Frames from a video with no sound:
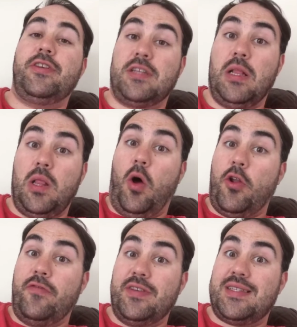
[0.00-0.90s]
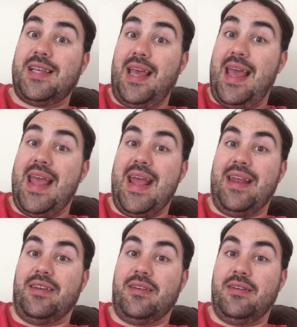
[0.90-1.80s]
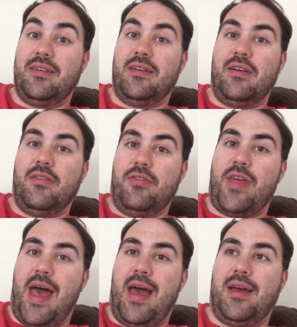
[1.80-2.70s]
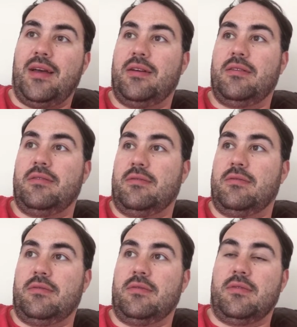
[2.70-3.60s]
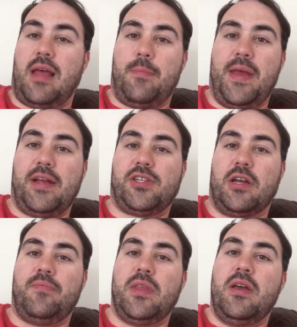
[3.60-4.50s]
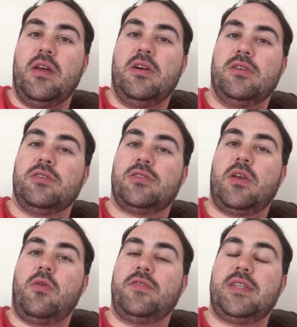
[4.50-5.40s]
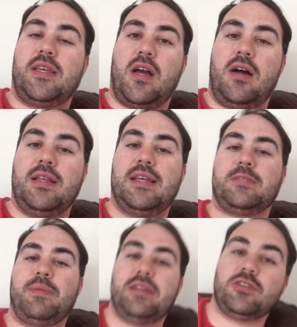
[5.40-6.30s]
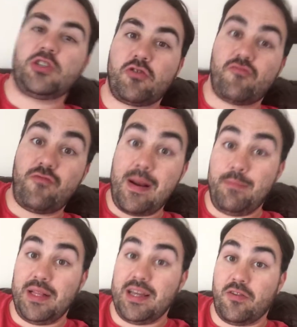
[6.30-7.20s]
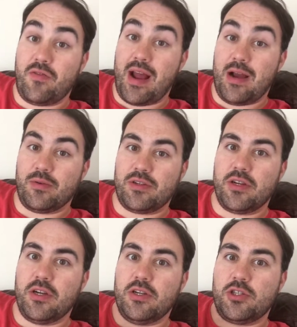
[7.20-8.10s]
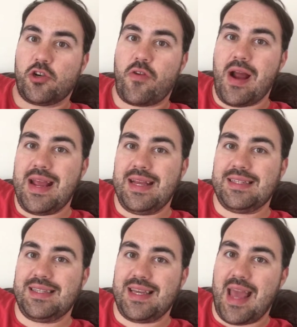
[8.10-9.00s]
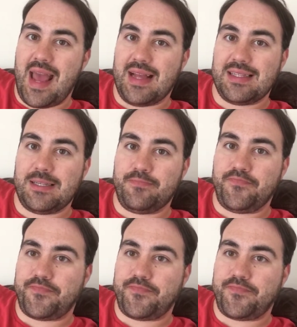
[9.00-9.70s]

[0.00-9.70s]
There's a lot of us in that picture. So obviously Carly has been scrambling around trying to get,